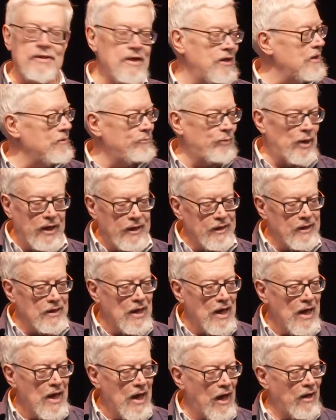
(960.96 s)
anybody,
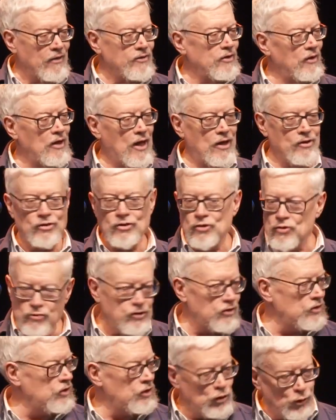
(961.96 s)
and you're not
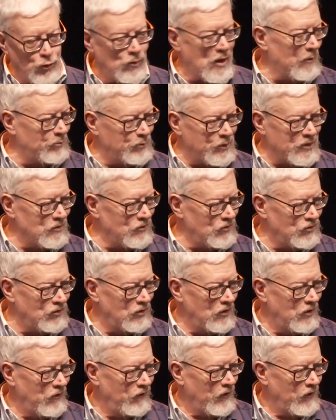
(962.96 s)
using your weapons,